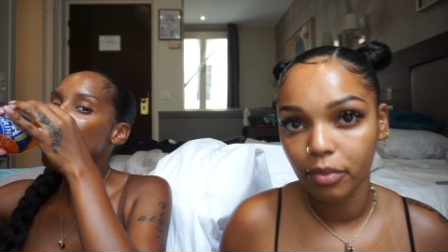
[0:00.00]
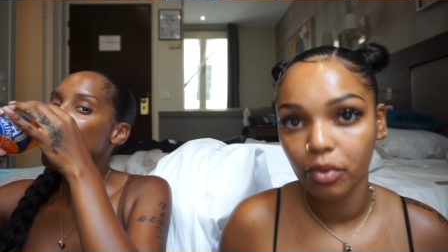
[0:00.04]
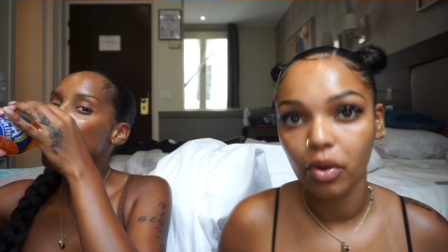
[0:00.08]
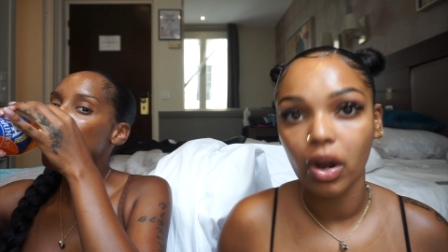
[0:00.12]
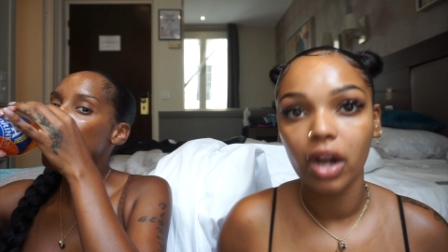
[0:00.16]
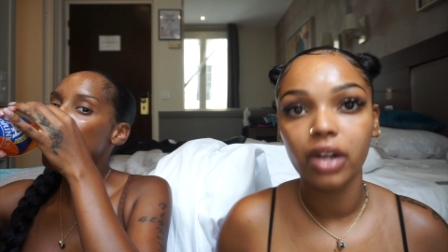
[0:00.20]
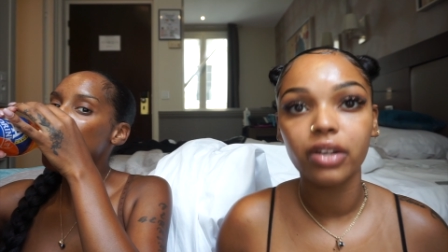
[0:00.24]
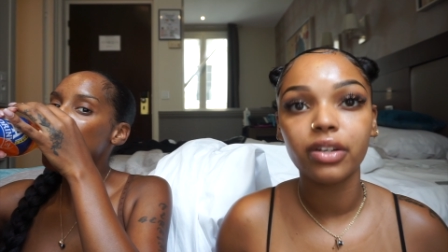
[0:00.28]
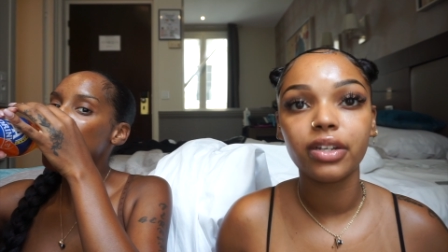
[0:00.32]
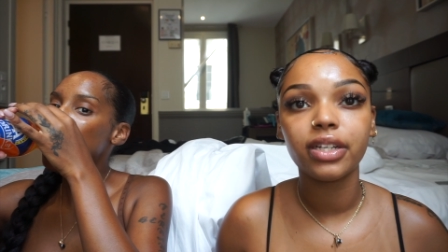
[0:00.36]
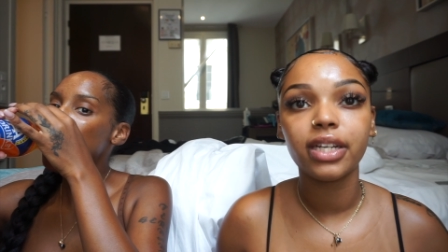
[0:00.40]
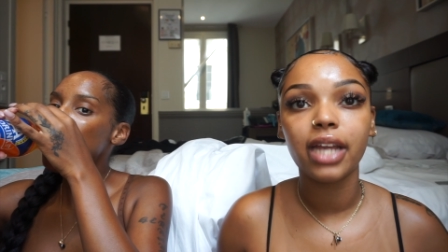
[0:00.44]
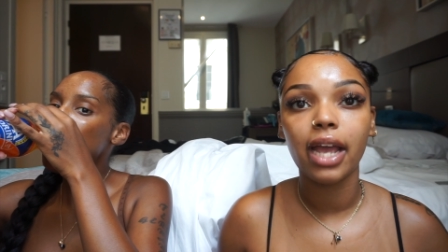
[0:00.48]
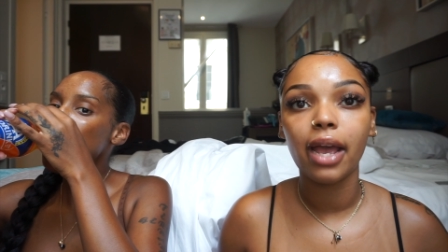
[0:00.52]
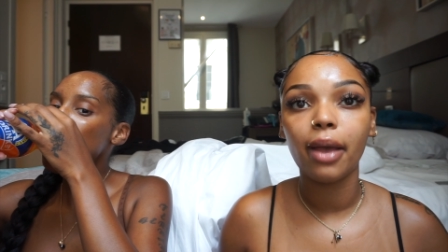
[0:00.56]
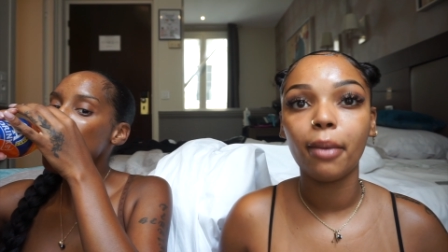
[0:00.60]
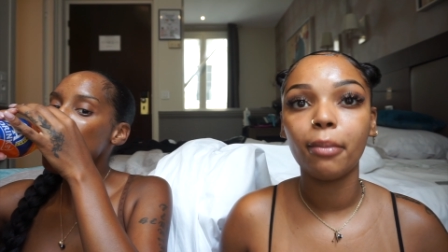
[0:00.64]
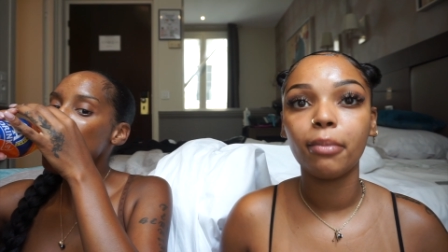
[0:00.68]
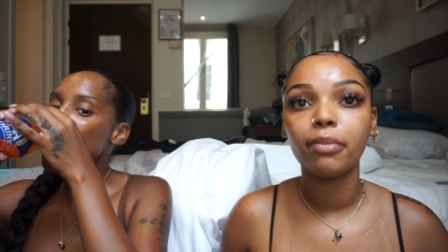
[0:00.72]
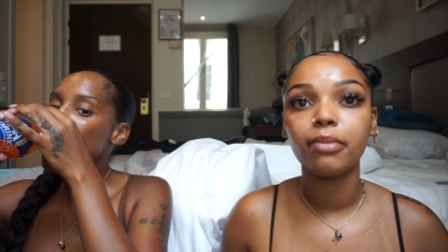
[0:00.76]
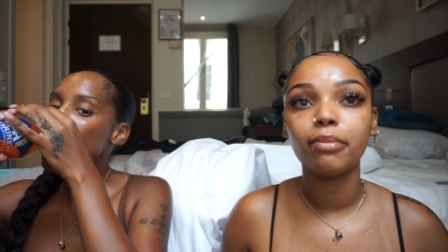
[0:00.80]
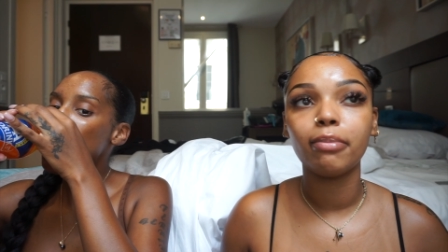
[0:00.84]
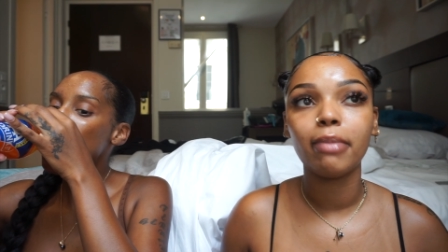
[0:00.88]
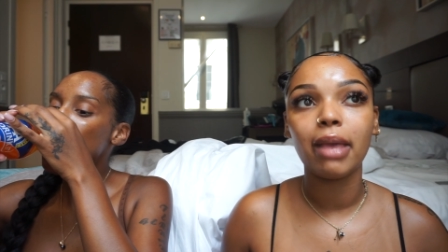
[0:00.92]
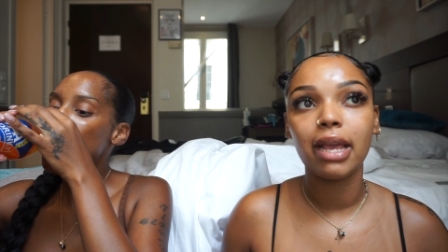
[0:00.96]

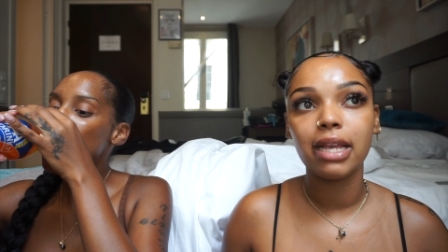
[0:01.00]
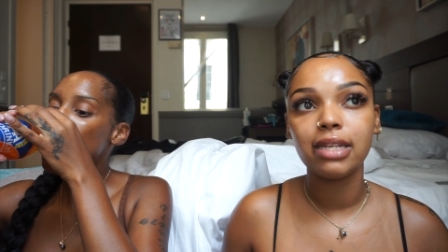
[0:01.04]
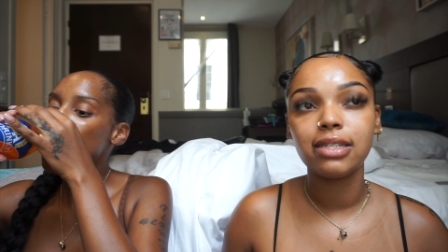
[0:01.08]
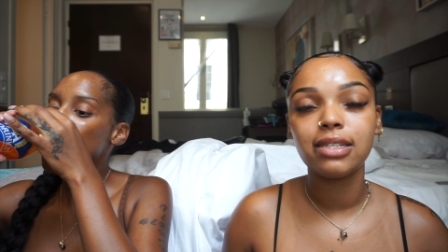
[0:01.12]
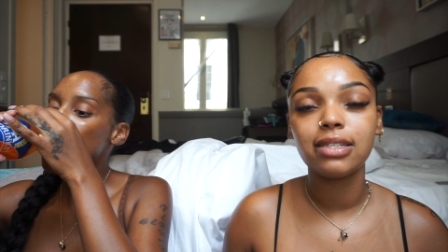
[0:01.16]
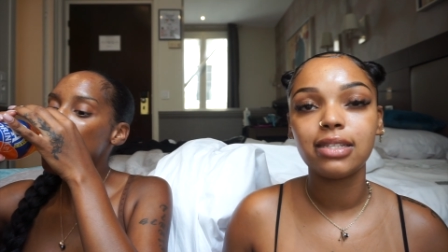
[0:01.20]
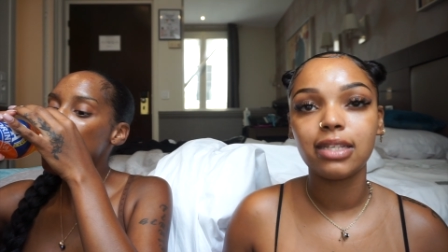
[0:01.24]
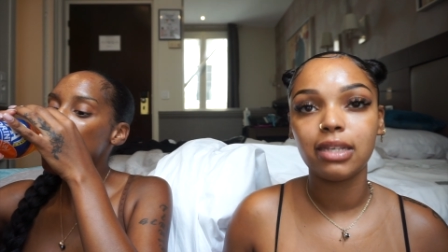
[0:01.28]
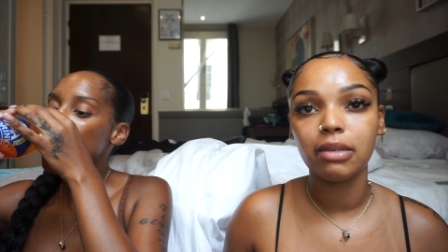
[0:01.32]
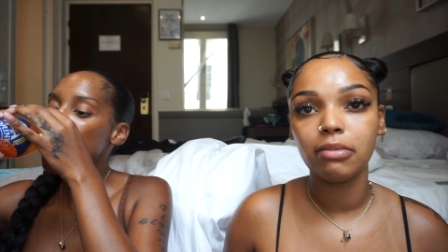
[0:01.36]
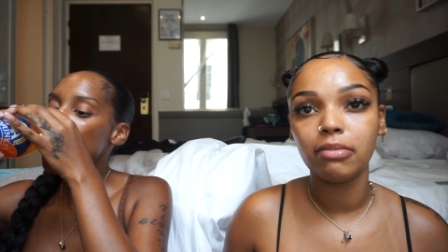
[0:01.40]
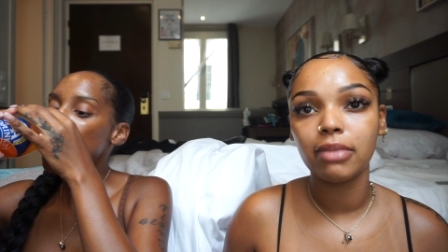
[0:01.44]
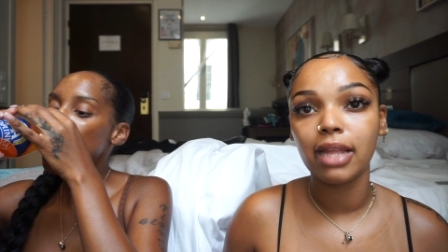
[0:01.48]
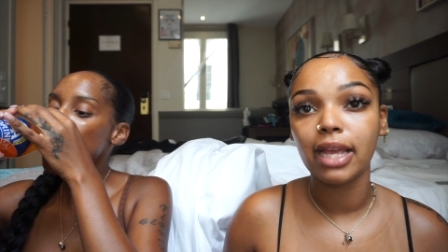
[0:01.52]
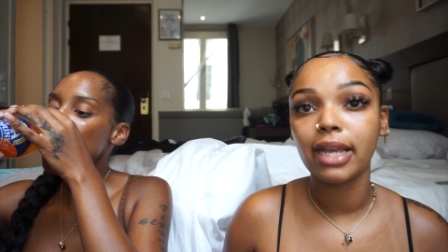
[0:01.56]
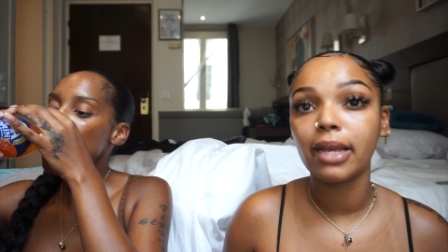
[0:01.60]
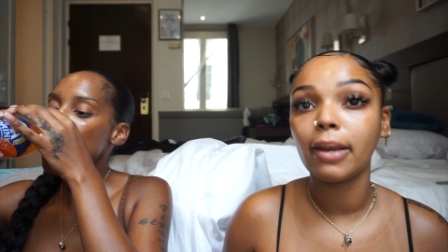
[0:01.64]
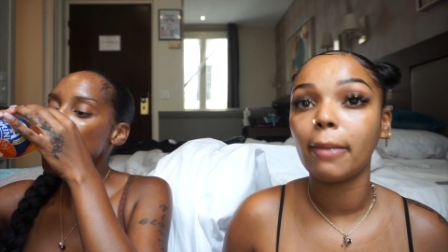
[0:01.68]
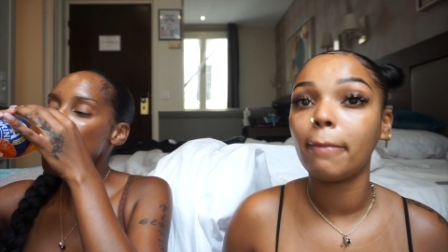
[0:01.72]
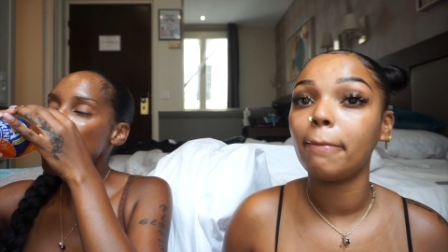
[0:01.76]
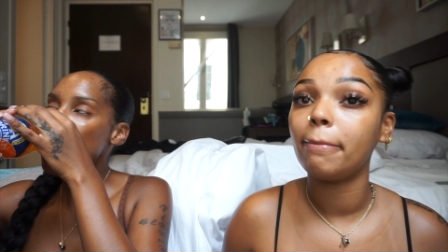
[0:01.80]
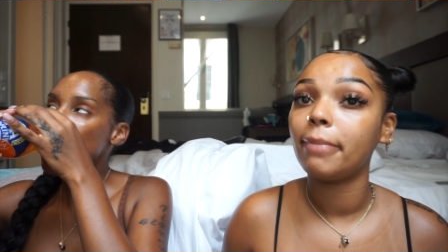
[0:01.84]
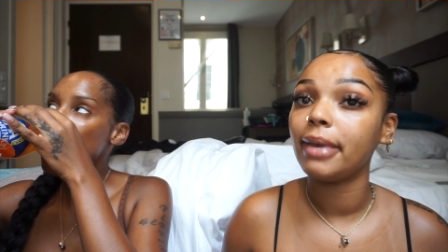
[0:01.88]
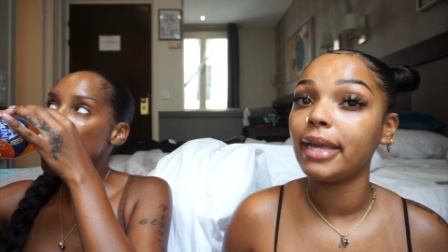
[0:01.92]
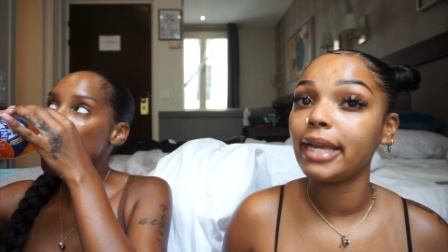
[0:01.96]
rotterdam may seem like a
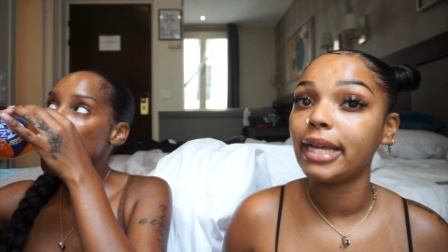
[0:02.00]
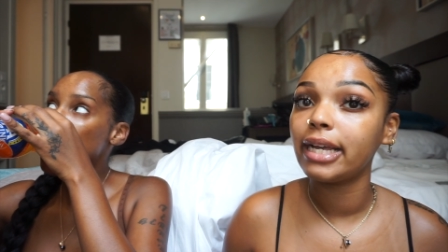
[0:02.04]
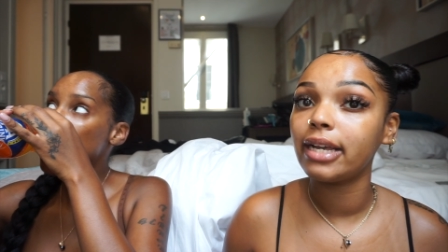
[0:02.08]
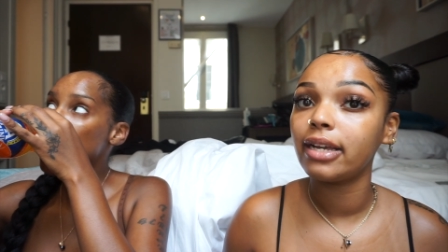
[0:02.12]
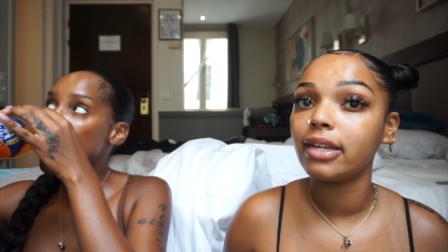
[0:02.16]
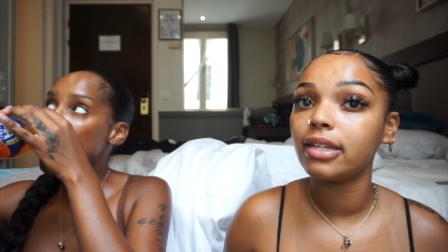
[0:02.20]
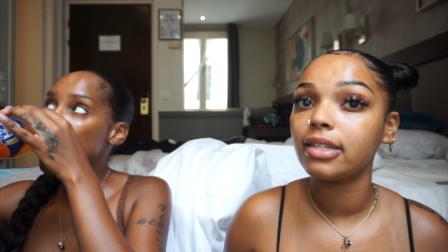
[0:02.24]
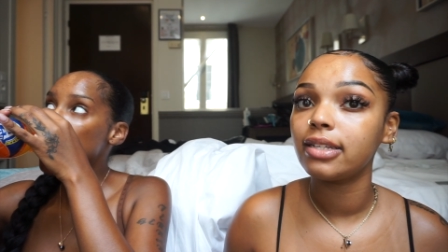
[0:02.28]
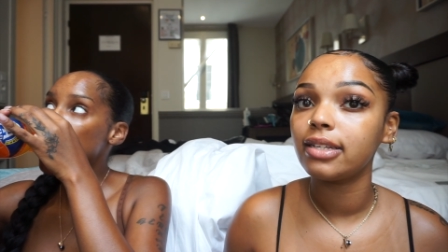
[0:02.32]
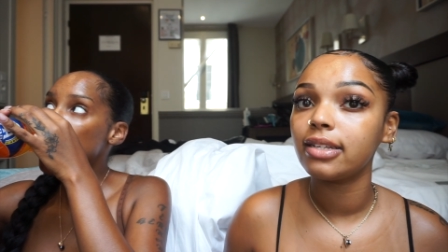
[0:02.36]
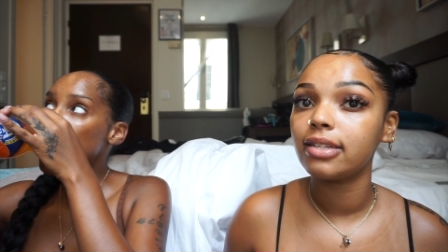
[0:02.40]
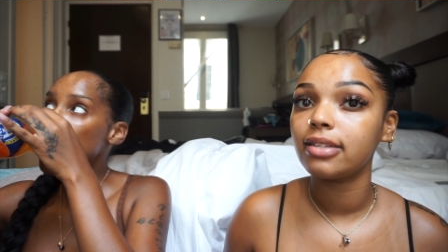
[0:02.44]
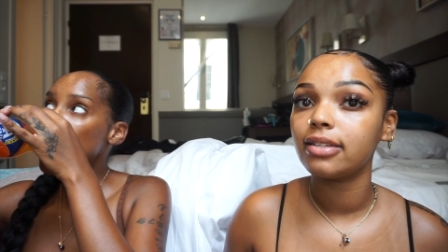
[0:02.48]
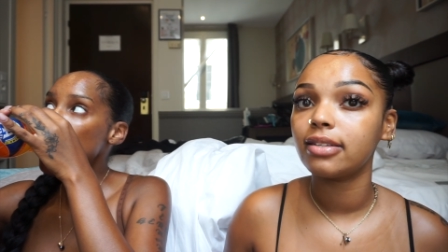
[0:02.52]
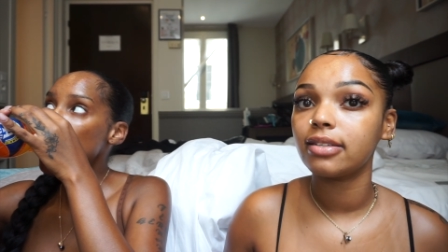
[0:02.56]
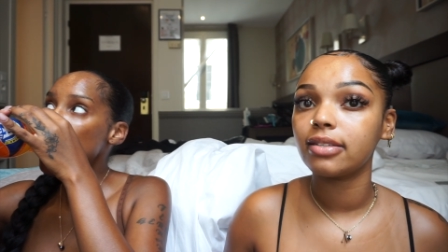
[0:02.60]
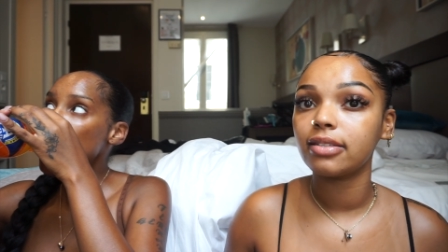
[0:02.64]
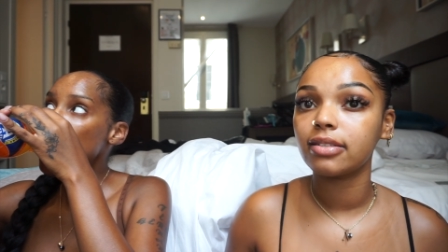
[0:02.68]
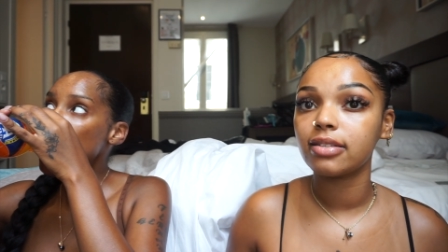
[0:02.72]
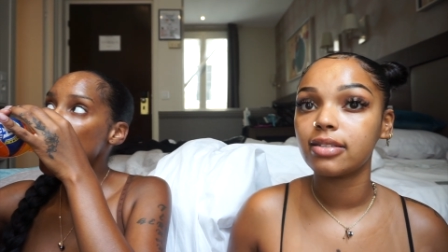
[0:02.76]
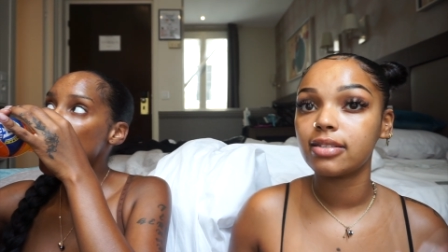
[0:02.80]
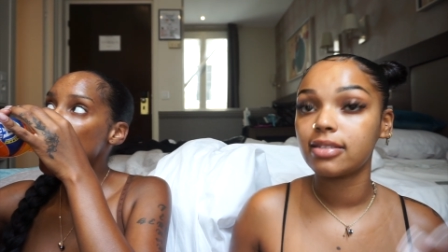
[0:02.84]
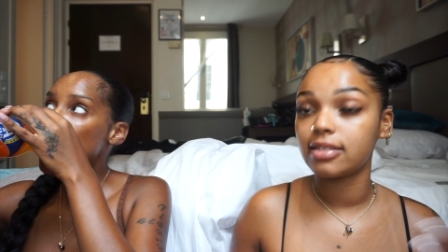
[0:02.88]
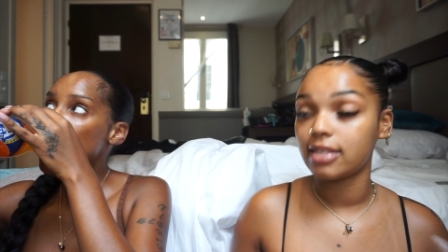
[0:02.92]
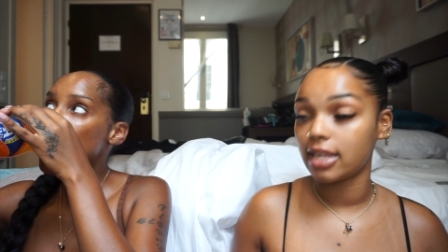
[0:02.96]
big
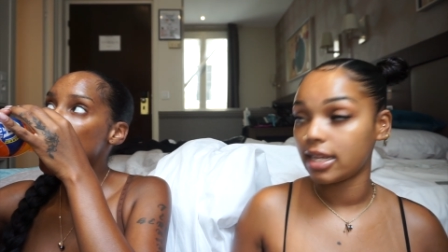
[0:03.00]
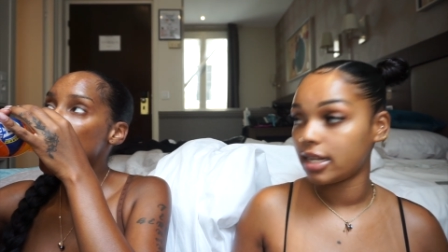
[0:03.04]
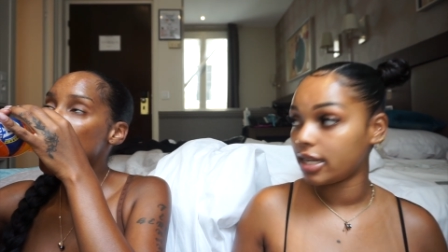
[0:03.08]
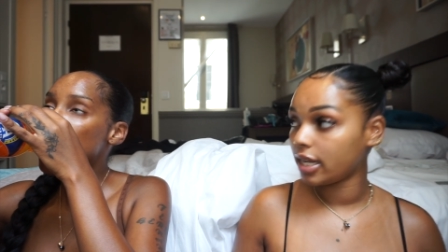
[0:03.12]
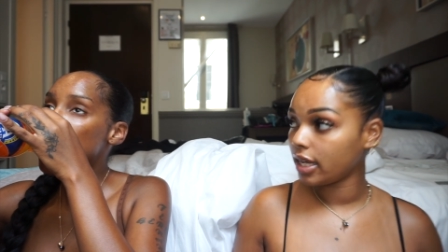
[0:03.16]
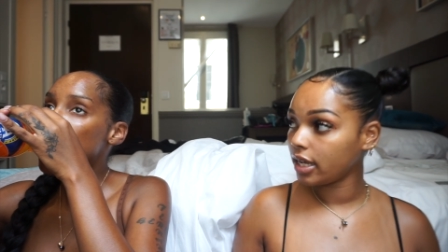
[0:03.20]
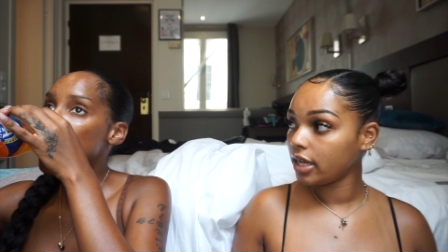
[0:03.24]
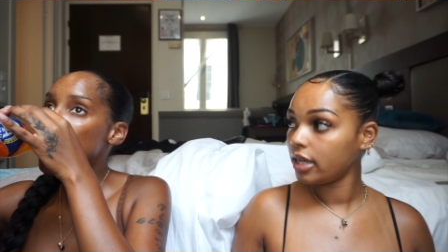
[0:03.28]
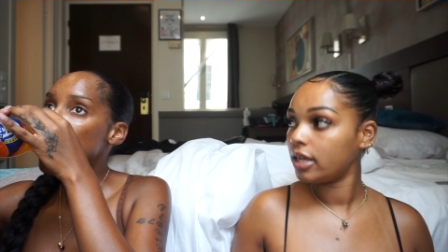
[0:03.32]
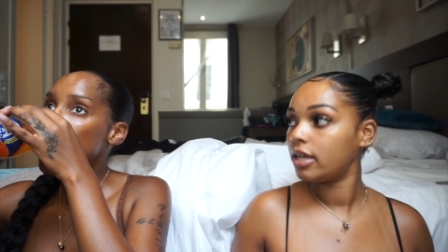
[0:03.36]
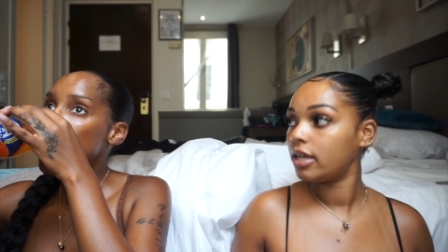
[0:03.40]
city